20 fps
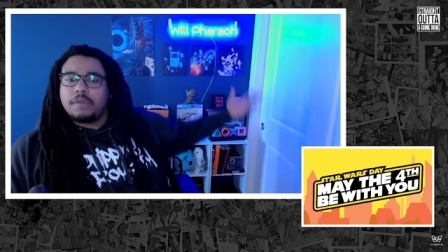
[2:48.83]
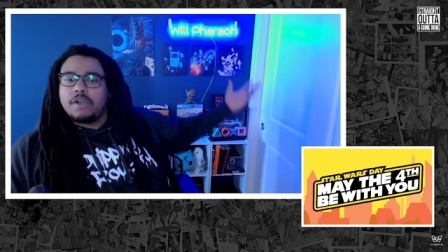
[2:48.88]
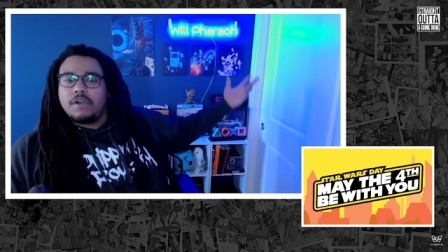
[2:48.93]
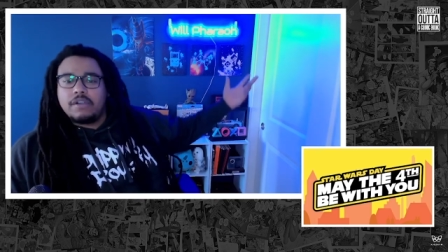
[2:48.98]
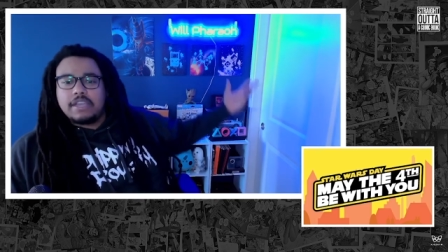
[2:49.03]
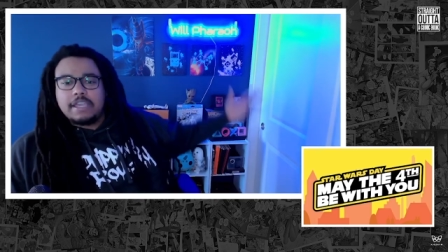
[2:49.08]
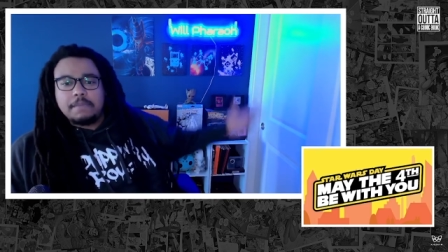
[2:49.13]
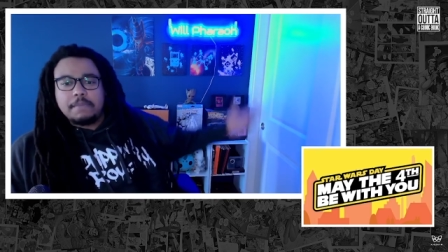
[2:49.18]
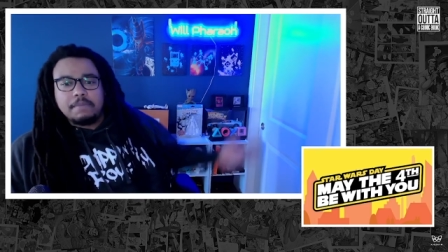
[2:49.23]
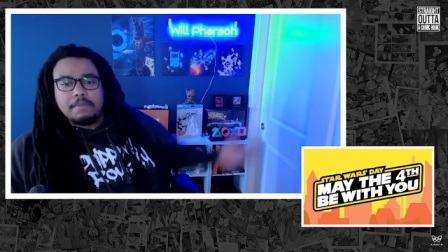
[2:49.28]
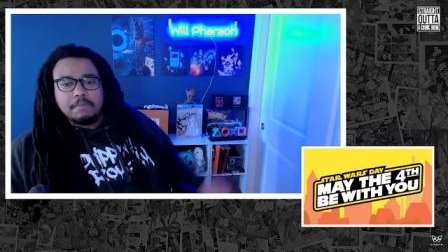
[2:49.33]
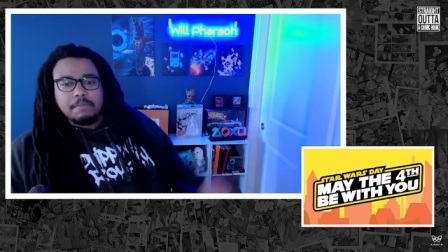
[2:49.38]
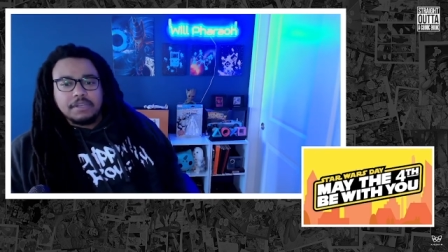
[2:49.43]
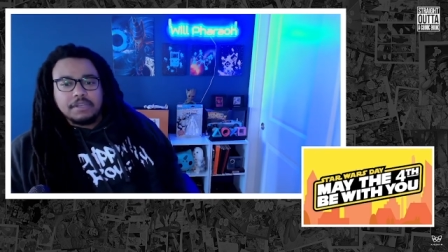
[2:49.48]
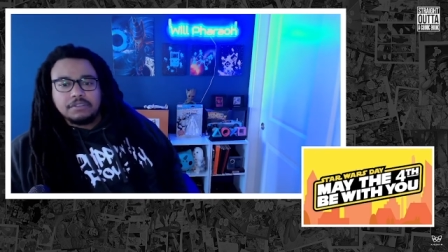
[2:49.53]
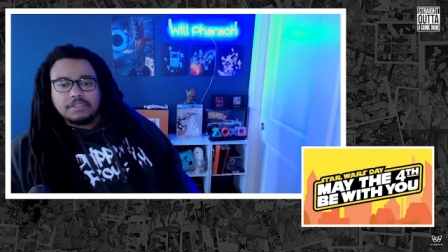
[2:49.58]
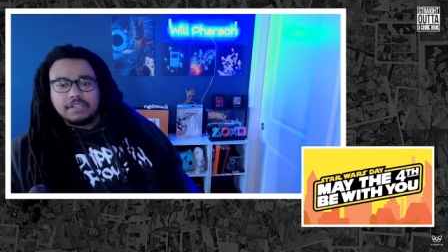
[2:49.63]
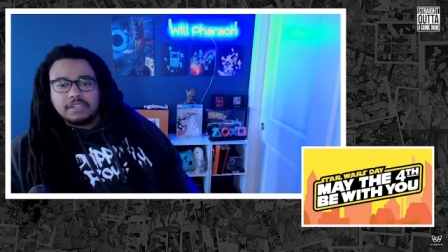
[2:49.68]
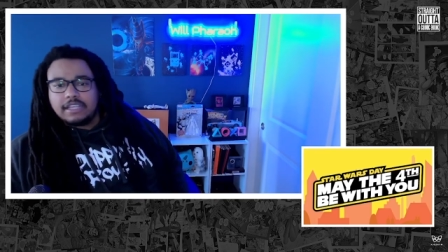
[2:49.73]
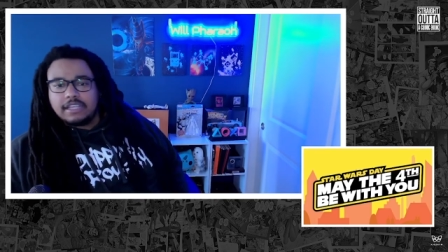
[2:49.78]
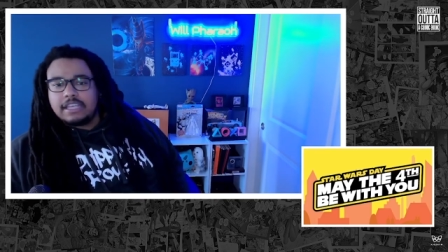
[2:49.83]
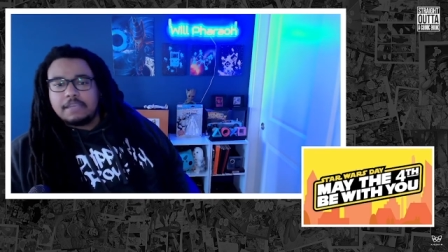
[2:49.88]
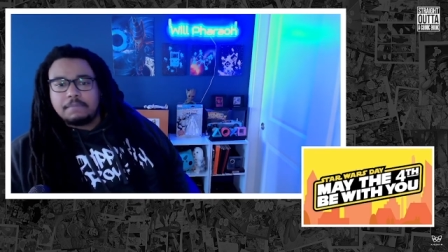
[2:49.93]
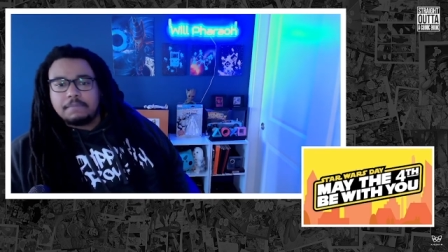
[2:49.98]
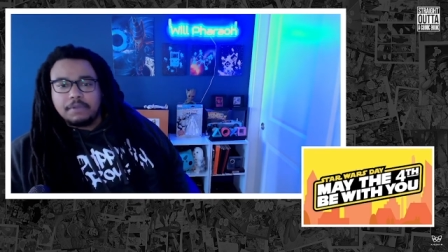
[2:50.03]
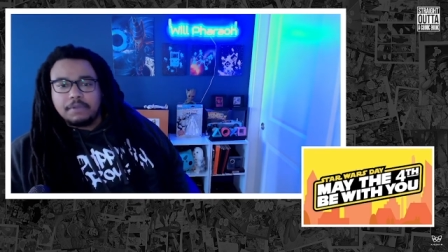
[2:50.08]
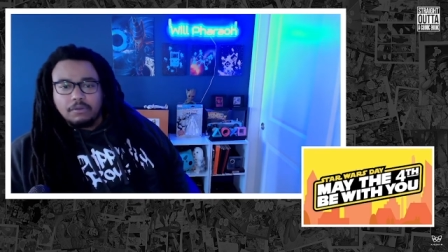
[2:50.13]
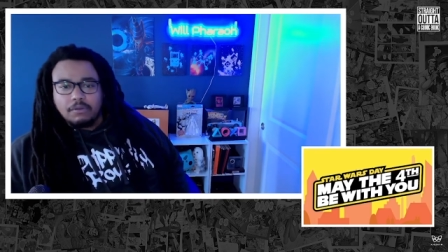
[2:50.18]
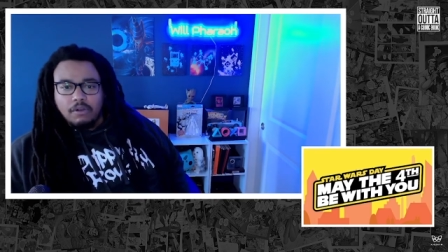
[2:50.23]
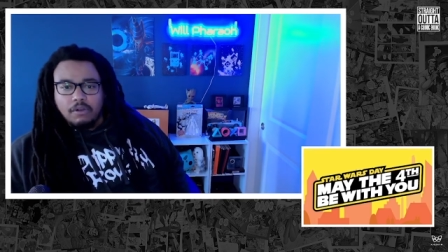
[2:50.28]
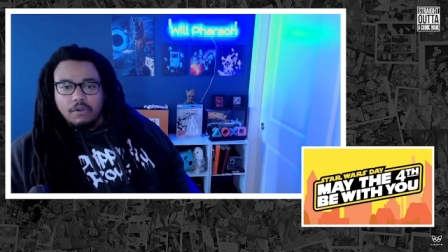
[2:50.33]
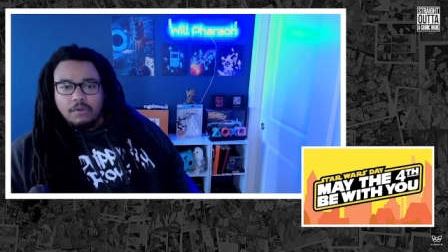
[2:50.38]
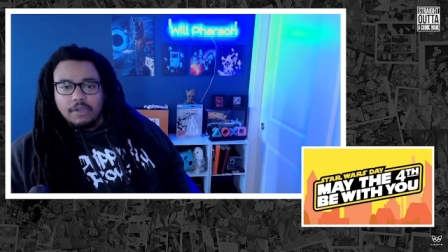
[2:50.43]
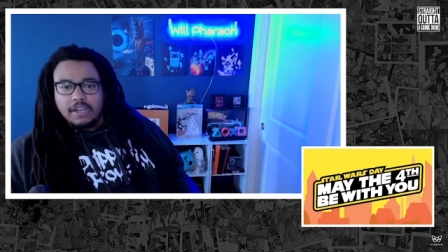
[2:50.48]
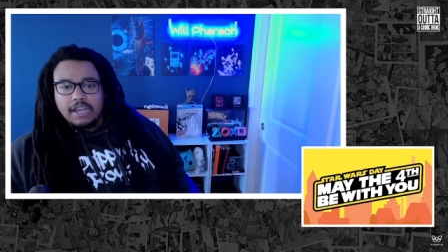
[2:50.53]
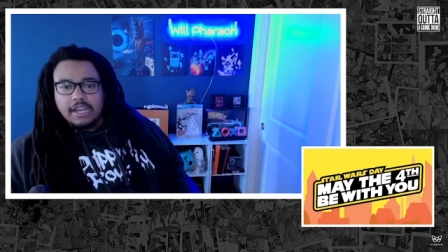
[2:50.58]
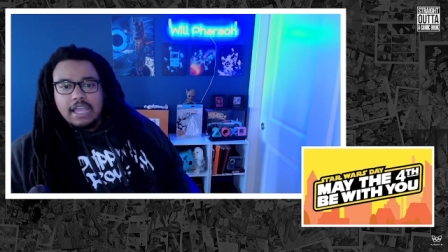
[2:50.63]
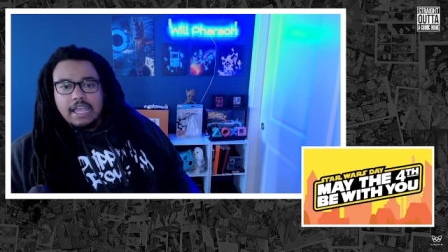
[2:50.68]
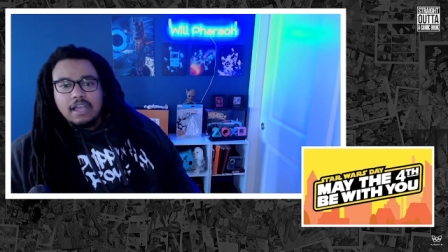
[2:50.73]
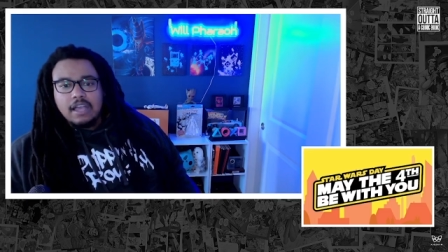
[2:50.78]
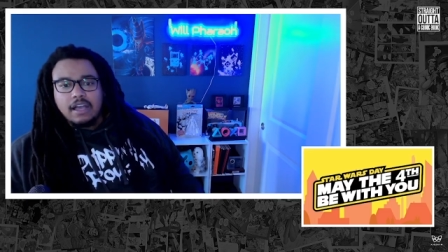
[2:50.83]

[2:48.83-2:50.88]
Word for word: We're going to keep it building and keep it growing